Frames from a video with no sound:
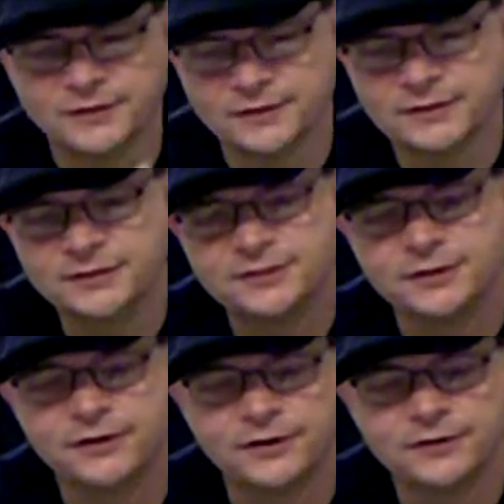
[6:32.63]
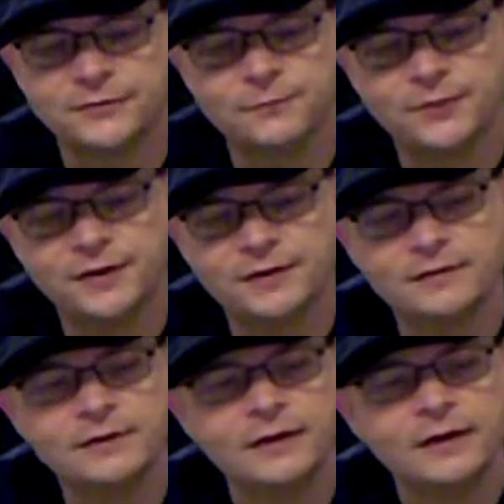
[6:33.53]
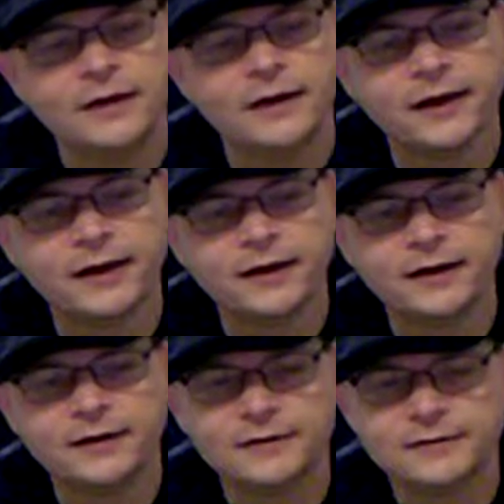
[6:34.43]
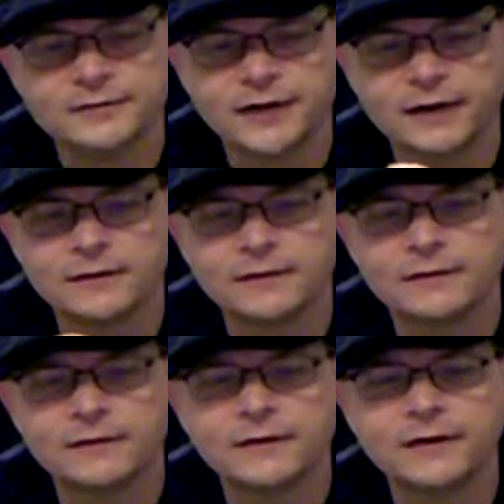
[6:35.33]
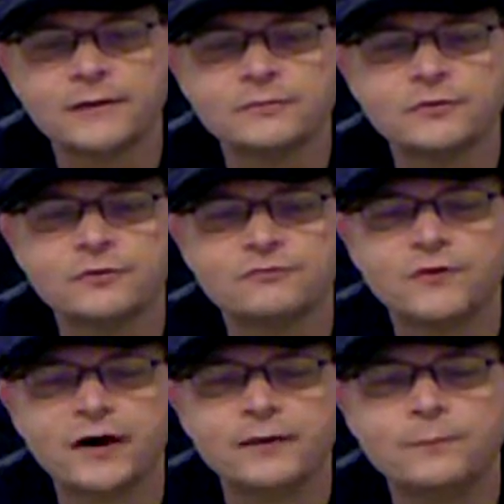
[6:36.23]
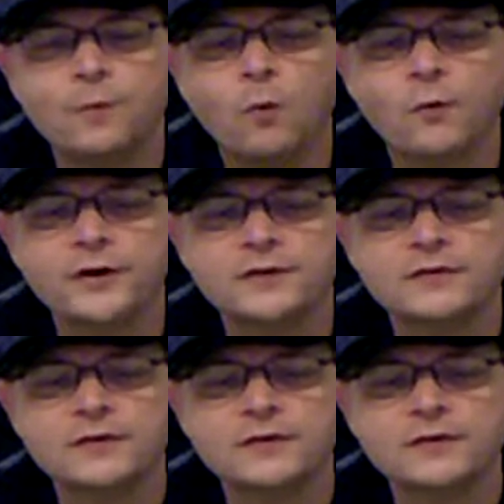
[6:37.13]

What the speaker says: Now, this is a Gundam pen, and it's got comes to a fine point,